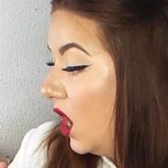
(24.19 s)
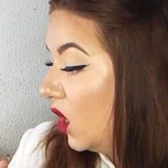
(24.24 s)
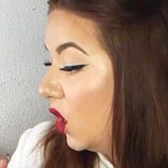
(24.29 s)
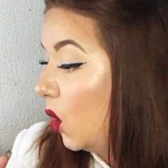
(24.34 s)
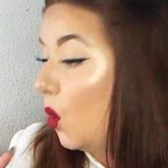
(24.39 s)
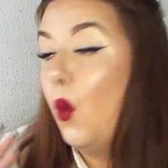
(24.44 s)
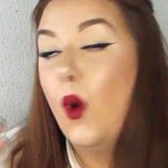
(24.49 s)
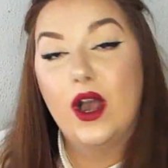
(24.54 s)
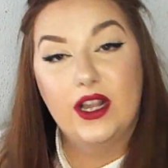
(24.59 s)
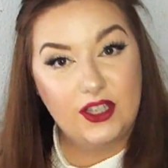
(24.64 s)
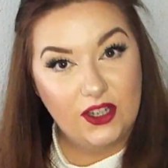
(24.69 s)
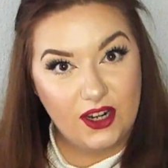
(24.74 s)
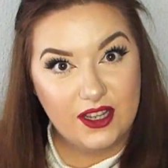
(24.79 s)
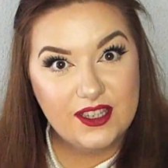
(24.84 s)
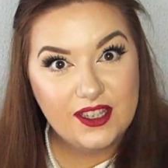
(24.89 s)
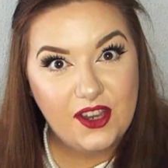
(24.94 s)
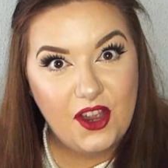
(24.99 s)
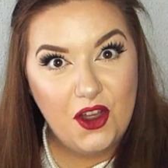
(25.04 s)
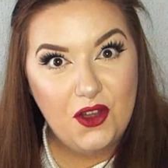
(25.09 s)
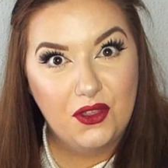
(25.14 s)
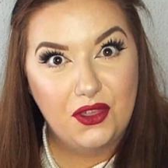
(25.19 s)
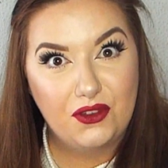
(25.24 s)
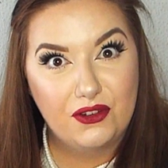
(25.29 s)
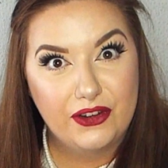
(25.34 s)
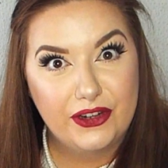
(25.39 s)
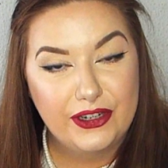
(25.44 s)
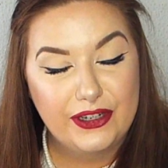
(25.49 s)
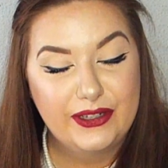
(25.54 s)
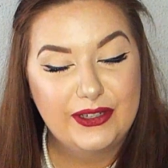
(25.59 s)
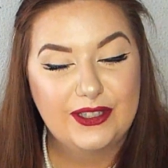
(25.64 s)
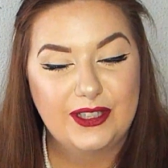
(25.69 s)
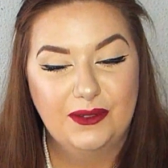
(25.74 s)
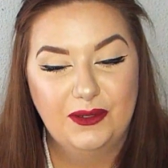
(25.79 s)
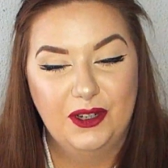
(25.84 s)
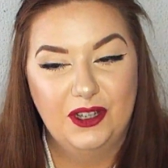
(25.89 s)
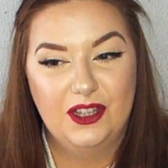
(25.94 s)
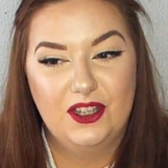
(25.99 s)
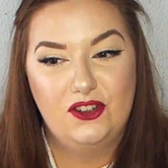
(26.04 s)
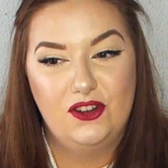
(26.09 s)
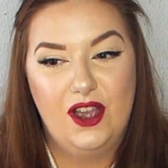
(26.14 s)
quite a lot to go through, so I'm
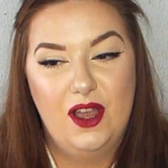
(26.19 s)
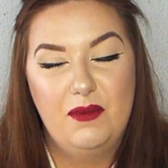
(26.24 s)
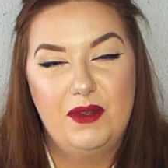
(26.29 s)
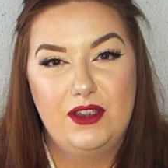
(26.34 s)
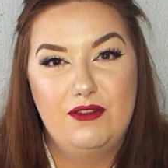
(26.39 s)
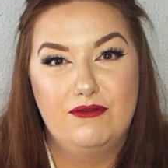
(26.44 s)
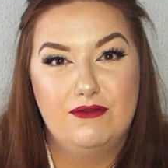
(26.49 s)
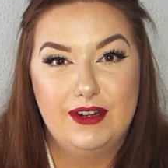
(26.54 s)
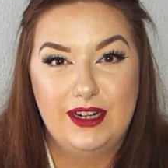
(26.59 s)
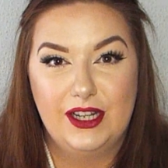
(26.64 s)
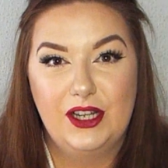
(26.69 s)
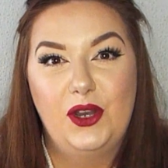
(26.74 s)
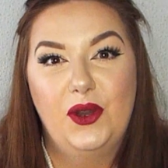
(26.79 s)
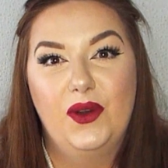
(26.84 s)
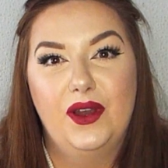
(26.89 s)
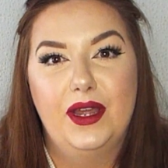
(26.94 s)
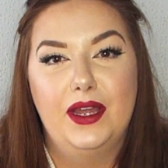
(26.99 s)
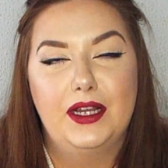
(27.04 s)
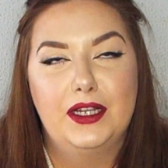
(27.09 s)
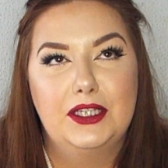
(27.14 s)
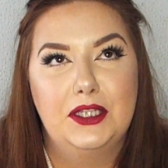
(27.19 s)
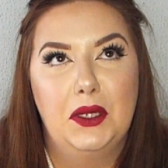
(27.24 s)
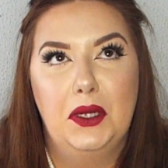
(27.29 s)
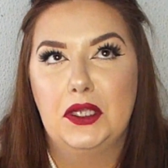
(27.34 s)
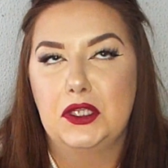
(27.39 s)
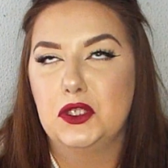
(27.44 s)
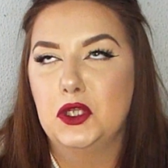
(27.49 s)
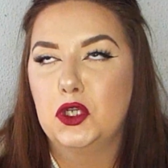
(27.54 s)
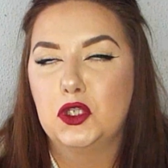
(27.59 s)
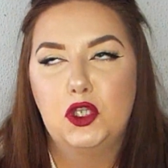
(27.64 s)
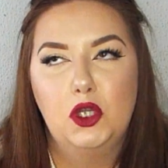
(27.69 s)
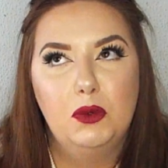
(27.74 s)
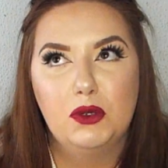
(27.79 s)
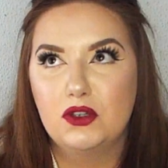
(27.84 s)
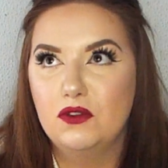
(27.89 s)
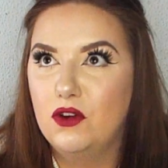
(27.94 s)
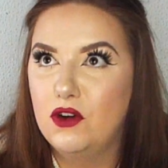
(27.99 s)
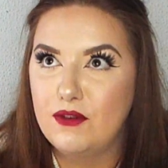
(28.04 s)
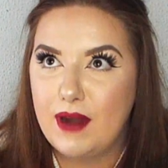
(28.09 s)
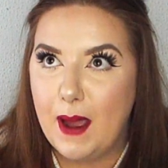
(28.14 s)
going to try and be really quick so it's not too much
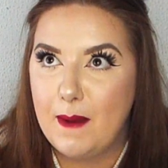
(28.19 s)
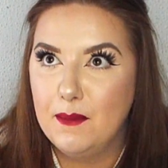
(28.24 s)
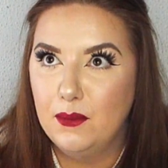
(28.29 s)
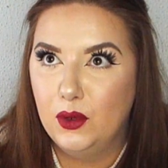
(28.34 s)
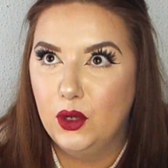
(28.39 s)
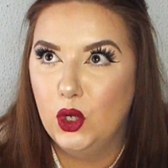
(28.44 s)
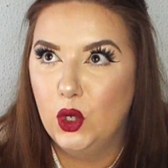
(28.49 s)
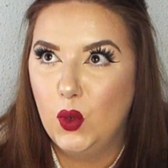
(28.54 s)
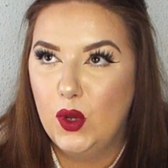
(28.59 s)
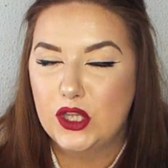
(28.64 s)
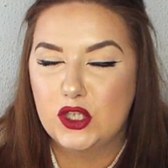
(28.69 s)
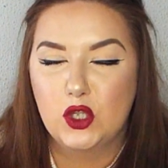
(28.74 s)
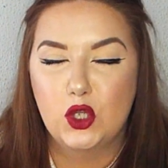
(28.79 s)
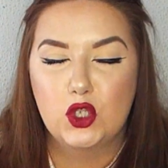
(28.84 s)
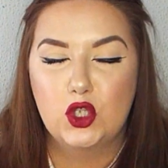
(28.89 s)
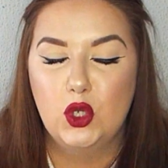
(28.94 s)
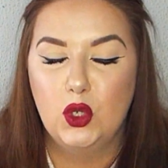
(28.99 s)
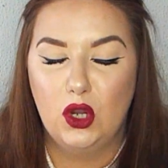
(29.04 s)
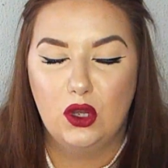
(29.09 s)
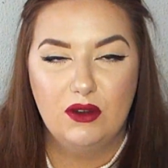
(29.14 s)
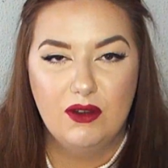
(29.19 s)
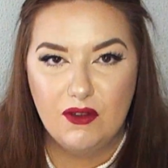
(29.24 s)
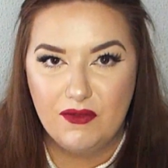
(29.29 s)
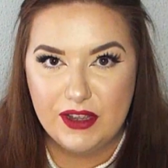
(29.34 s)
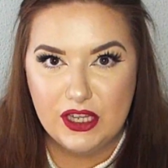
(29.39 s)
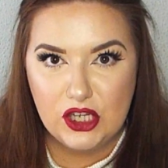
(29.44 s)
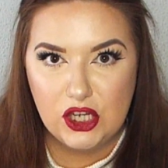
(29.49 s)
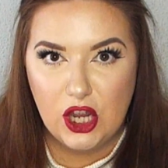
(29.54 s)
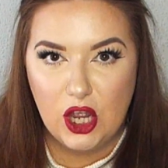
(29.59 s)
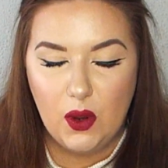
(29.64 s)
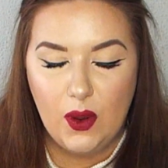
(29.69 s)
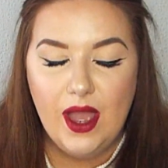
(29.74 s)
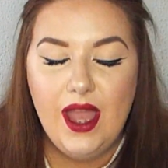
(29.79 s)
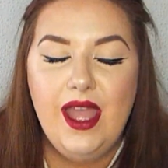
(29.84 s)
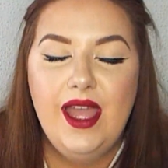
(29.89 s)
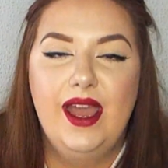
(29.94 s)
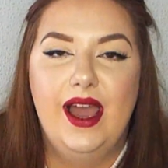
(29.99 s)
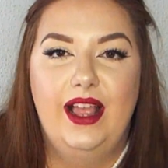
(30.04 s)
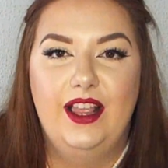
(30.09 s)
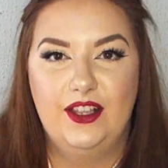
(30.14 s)
of a ramble, it's not too long of a video,
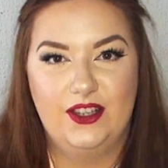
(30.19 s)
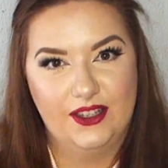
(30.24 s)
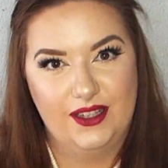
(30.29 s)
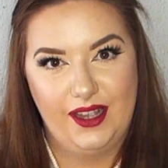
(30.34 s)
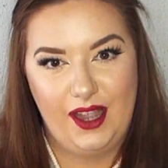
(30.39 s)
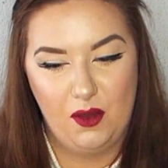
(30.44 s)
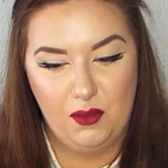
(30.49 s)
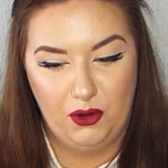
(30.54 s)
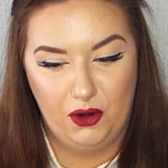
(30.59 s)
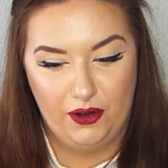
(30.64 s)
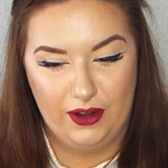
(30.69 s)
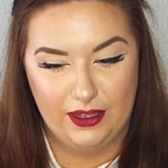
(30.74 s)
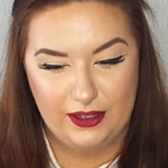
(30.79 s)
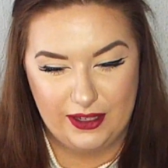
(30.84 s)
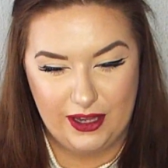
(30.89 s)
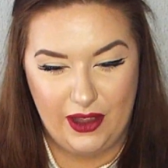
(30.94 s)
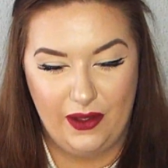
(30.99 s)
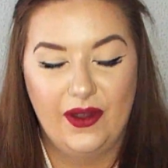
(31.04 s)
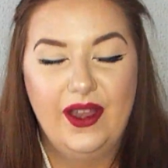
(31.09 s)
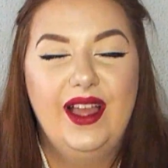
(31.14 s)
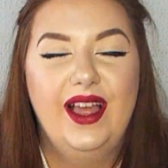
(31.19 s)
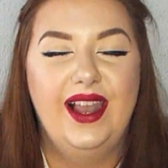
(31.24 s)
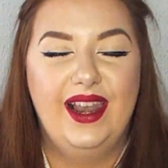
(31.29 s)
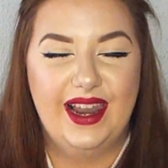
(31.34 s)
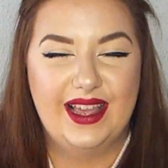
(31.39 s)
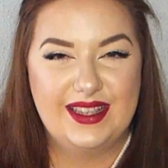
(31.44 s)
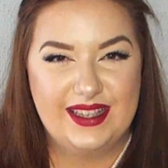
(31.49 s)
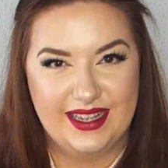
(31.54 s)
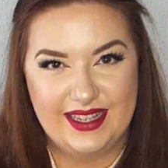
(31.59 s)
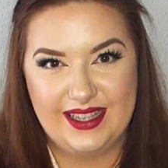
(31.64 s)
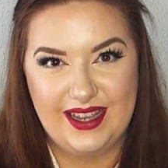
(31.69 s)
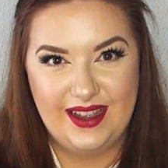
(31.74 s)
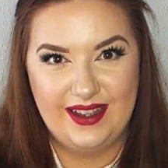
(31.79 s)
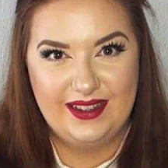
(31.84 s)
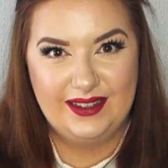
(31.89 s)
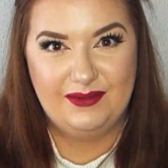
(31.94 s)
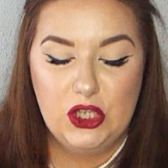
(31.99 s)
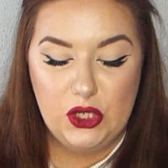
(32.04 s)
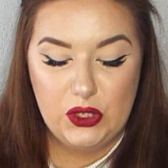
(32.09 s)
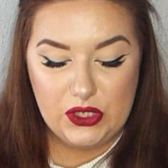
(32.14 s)
and it doesn't get boring. So let's get
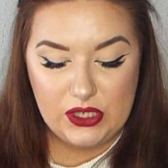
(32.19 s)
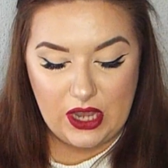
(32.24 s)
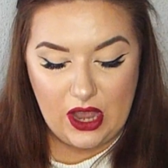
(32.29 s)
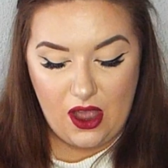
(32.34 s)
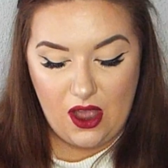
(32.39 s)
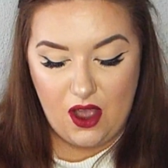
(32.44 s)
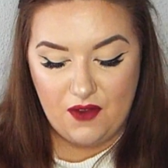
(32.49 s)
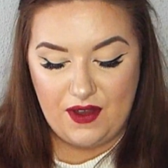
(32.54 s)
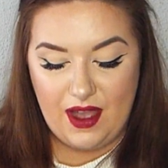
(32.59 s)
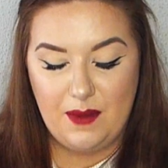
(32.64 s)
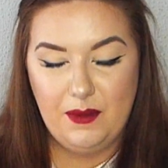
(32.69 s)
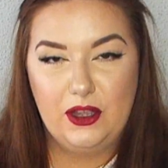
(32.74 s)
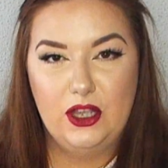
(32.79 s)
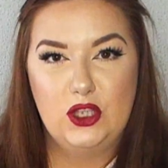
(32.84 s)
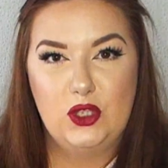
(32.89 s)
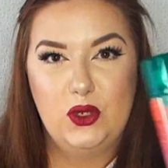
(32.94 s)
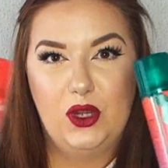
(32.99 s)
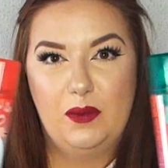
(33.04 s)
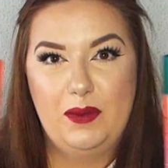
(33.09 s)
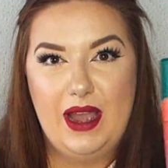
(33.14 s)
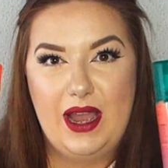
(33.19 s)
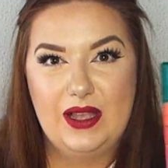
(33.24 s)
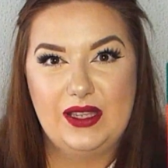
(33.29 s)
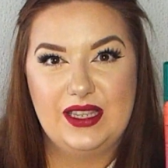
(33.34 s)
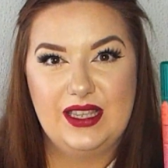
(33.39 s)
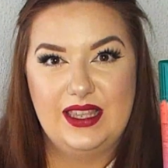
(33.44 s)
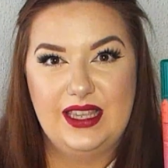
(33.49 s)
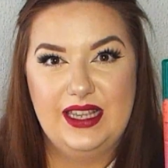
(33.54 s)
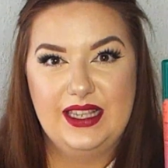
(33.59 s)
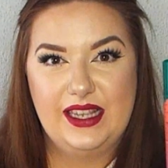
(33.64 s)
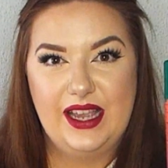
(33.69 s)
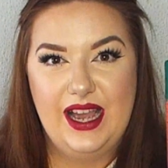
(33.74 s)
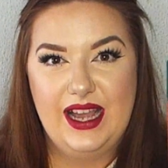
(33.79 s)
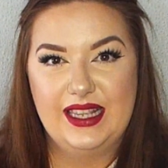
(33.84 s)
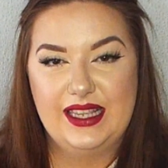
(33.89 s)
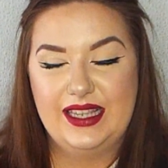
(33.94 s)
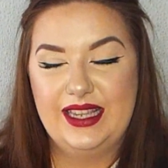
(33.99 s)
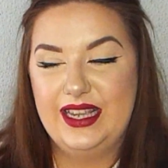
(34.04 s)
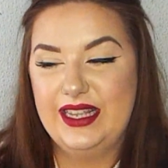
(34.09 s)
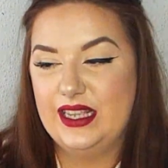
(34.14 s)
started. To start off, I'm going to talk about these
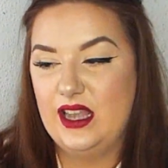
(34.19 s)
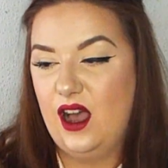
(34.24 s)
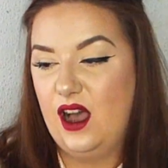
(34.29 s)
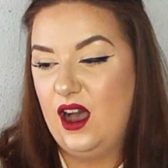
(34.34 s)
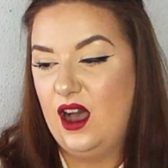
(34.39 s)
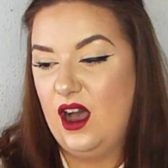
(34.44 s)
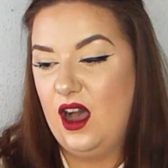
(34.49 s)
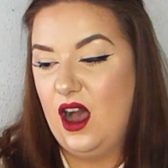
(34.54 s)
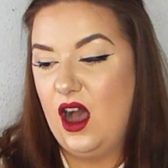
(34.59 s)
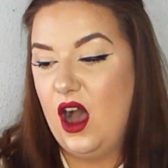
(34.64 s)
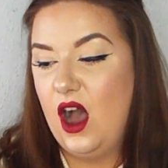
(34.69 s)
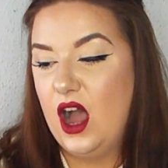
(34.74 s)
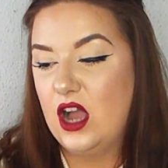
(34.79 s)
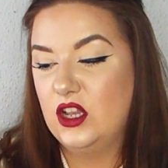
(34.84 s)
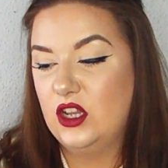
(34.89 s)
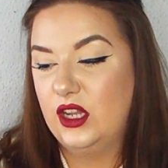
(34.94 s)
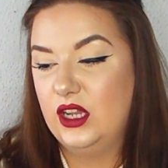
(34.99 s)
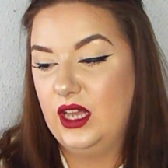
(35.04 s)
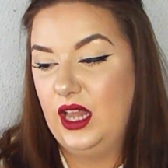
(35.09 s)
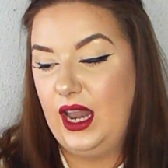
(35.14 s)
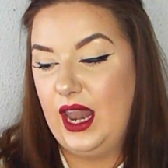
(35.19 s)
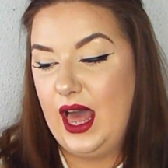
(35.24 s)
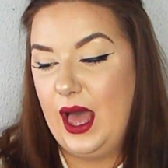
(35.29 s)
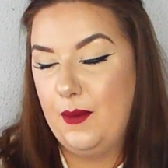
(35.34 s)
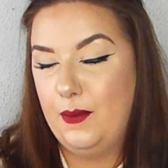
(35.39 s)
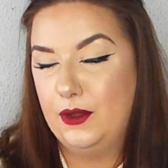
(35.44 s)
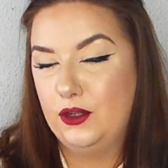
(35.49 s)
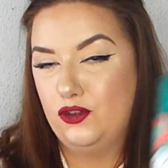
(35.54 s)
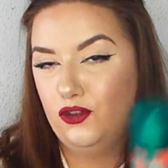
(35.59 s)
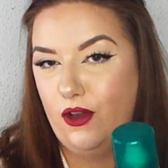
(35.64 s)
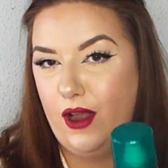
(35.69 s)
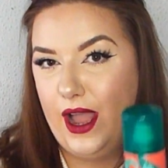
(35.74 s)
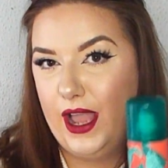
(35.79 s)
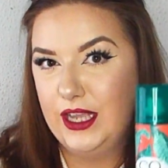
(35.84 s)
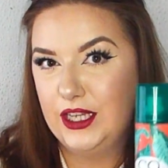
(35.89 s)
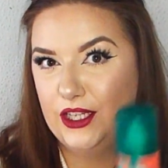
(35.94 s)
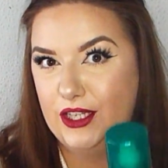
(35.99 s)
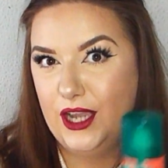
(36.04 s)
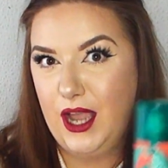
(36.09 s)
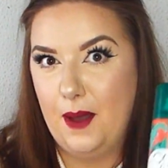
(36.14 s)
guys. These are Collab DRy
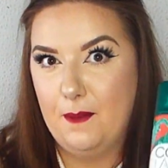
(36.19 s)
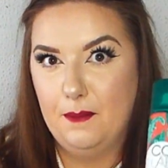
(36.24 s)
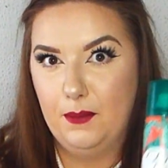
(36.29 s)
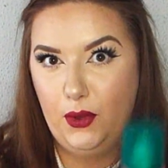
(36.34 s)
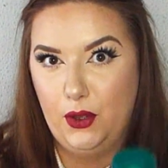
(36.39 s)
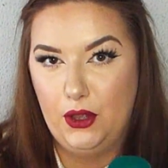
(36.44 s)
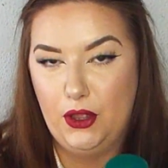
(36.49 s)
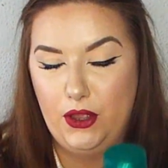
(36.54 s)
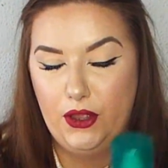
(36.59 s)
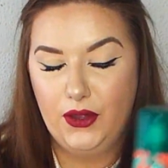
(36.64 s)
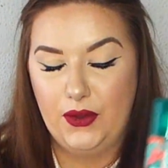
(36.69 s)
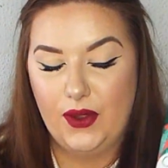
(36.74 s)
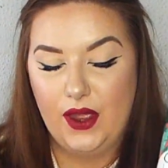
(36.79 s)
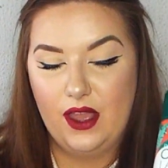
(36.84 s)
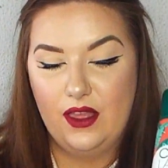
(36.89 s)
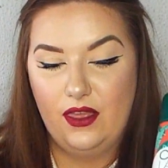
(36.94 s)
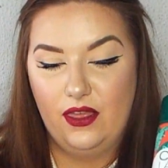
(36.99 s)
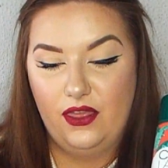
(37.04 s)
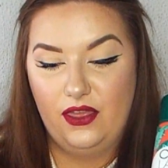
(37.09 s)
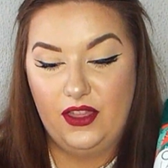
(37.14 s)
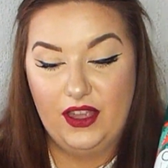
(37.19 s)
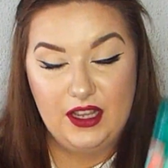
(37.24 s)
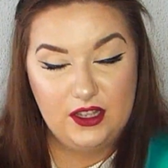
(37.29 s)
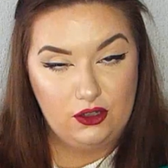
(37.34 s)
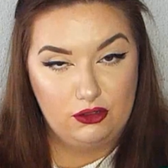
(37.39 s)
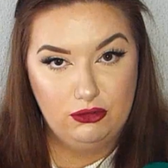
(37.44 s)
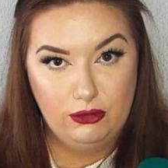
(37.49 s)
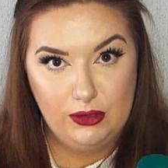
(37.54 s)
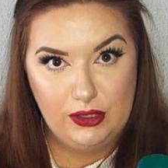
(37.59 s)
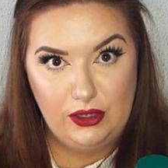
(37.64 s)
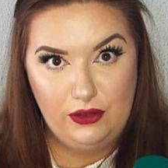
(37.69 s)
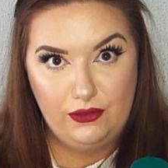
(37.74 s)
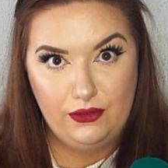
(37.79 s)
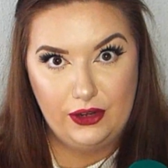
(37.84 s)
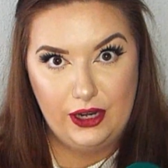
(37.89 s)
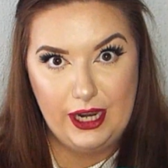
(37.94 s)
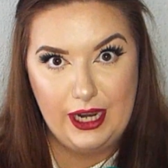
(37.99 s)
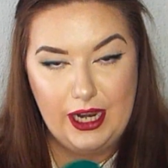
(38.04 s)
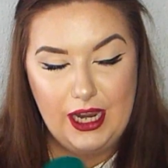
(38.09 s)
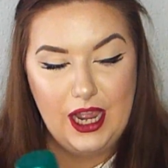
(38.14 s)
Shampoo. These are cruelty
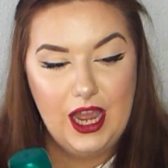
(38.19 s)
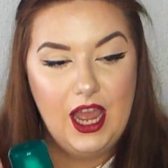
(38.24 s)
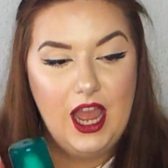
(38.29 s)
free.